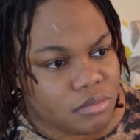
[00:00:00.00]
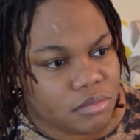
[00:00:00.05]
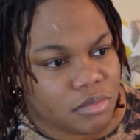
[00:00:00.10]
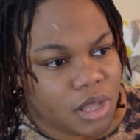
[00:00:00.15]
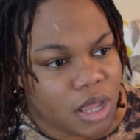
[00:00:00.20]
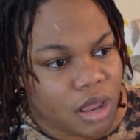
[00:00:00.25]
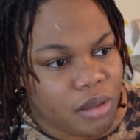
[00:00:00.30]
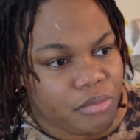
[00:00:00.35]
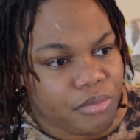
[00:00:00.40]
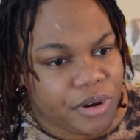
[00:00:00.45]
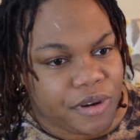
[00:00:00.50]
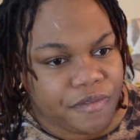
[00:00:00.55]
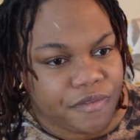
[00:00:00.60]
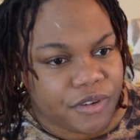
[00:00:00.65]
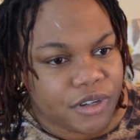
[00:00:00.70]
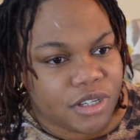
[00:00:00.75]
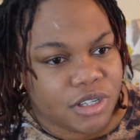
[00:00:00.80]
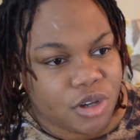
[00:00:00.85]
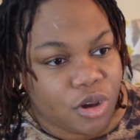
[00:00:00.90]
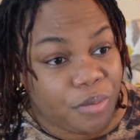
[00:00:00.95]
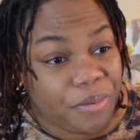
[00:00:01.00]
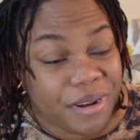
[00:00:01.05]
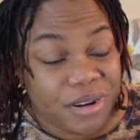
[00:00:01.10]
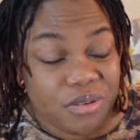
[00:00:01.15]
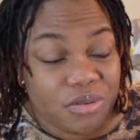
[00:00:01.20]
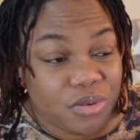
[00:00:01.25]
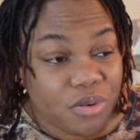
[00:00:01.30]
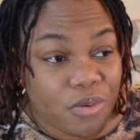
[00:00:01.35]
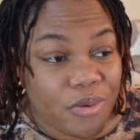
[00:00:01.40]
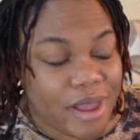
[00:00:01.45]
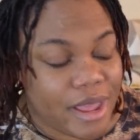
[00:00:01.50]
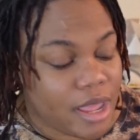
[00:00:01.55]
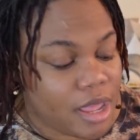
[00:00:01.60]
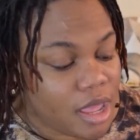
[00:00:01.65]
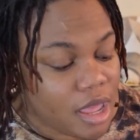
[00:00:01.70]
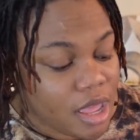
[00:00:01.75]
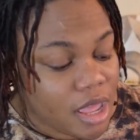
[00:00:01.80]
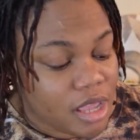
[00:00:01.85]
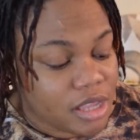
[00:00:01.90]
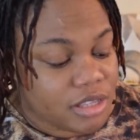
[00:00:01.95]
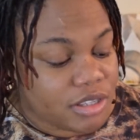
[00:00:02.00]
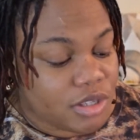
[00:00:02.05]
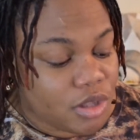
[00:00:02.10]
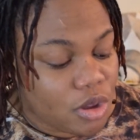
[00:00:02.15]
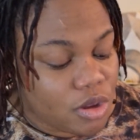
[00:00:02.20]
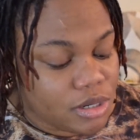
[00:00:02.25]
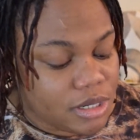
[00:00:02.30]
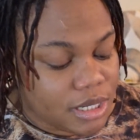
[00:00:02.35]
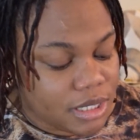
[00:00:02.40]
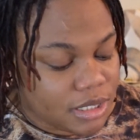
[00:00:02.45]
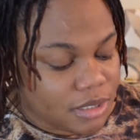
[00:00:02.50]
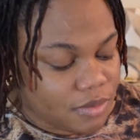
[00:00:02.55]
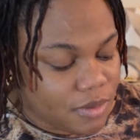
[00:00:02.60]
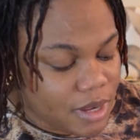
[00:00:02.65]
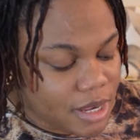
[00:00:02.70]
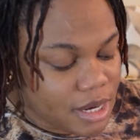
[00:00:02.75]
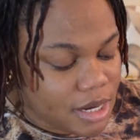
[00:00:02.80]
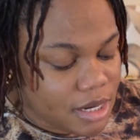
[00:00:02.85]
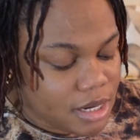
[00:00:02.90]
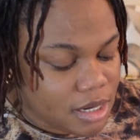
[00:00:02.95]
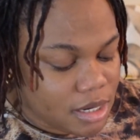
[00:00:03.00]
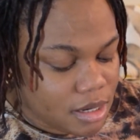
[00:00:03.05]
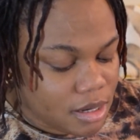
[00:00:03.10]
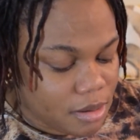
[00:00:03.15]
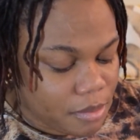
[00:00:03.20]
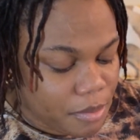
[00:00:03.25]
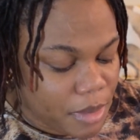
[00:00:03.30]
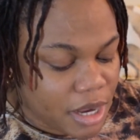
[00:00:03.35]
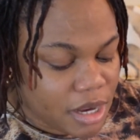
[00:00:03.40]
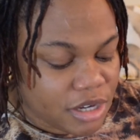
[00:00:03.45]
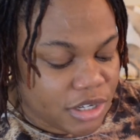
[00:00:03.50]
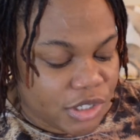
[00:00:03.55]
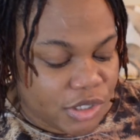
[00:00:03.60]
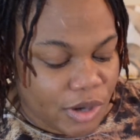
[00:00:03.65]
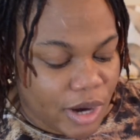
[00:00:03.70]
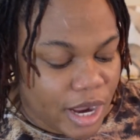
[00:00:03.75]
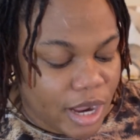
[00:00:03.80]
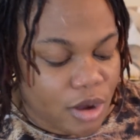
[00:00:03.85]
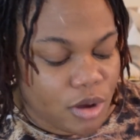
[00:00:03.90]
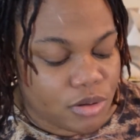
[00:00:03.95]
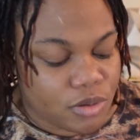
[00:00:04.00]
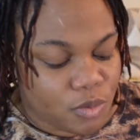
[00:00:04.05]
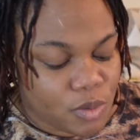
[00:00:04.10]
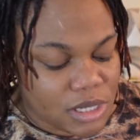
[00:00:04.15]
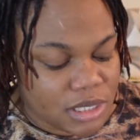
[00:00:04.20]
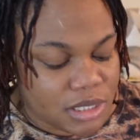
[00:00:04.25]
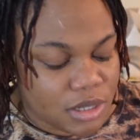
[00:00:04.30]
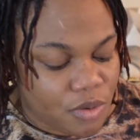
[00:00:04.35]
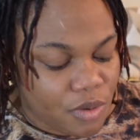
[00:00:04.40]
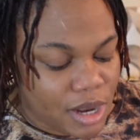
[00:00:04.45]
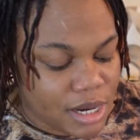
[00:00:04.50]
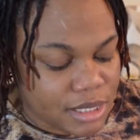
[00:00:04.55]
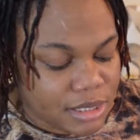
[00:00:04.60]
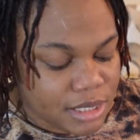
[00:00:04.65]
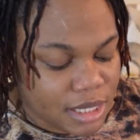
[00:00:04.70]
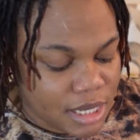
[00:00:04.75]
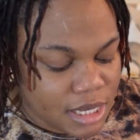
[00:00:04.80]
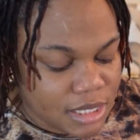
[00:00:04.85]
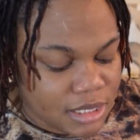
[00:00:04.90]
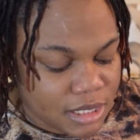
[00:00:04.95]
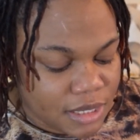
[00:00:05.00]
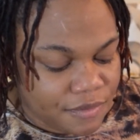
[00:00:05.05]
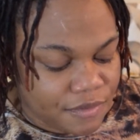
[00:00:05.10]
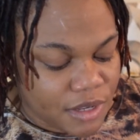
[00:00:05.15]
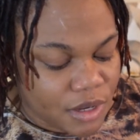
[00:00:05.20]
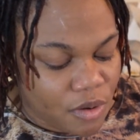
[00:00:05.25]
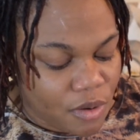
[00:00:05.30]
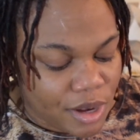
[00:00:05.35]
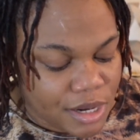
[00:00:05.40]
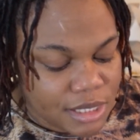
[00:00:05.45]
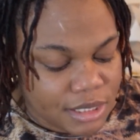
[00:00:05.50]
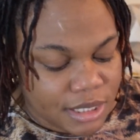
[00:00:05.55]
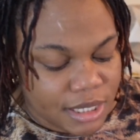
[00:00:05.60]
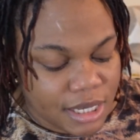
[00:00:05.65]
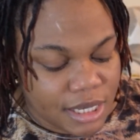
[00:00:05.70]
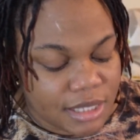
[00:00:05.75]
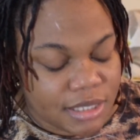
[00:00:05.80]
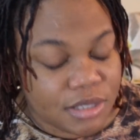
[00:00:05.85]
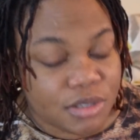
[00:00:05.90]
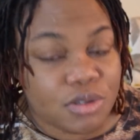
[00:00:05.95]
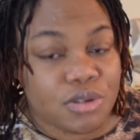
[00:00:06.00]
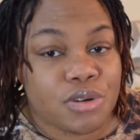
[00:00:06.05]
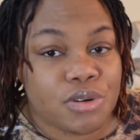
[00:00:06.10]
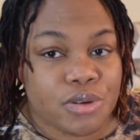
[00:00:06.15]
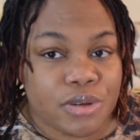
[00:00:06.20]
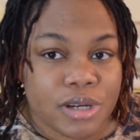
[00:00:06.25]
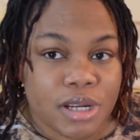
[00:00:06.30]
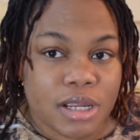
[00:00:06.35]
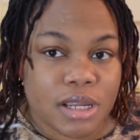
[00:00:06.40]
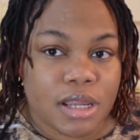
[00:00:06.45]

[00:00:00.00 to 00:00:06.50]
beverage cup. I don't know why. So this one, I'm gonna try what the quality is. If the quality isn't good